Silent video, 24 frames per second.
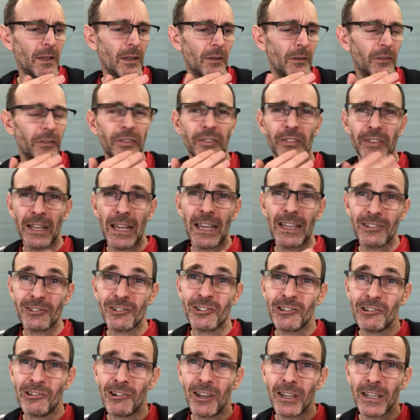
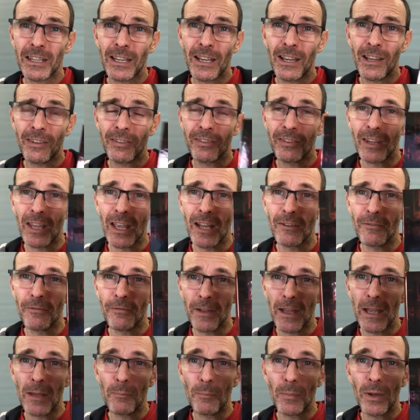stature, I guess, and
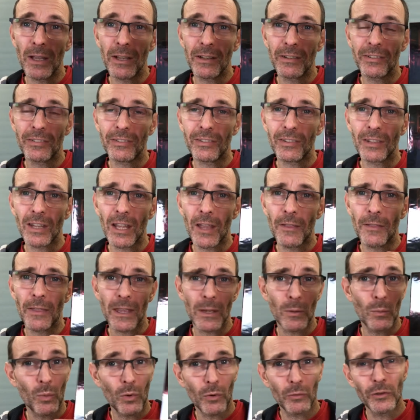fan base, they
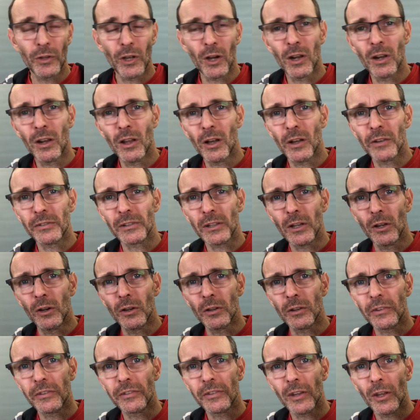will not last long.
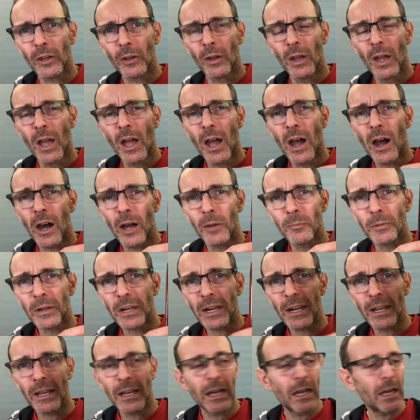So I'm
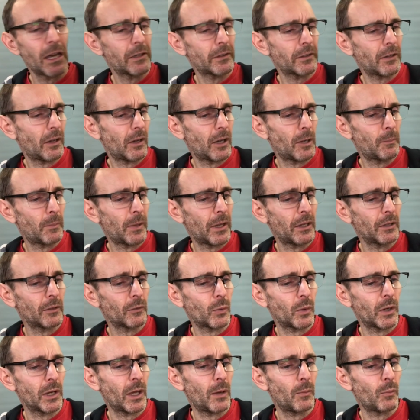glad I picked
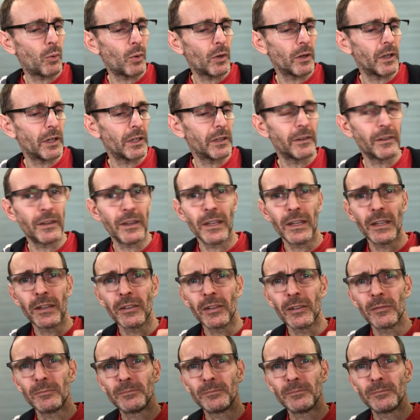one up when I did.